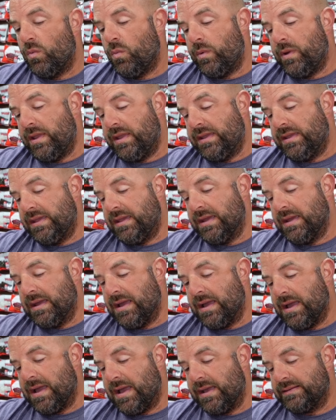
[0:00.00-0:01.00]
We
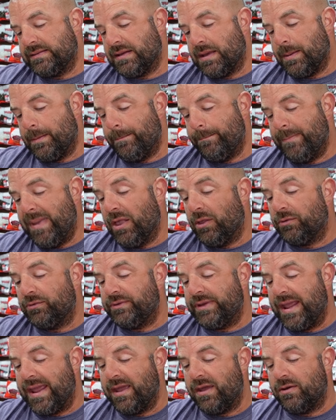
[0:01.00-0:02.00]
got a
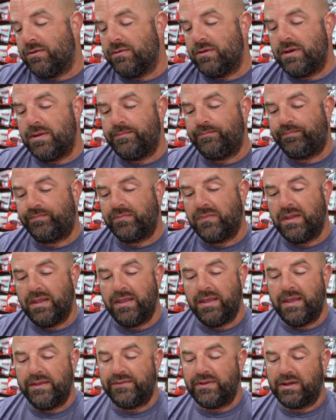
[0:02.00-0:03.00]
Meltdown.
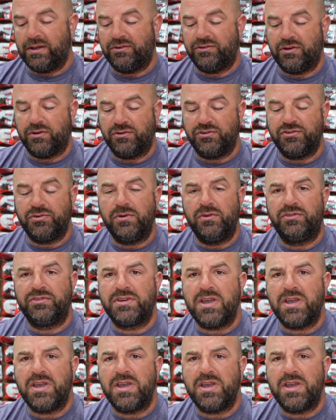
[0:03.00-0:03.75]
It's like a chartreuse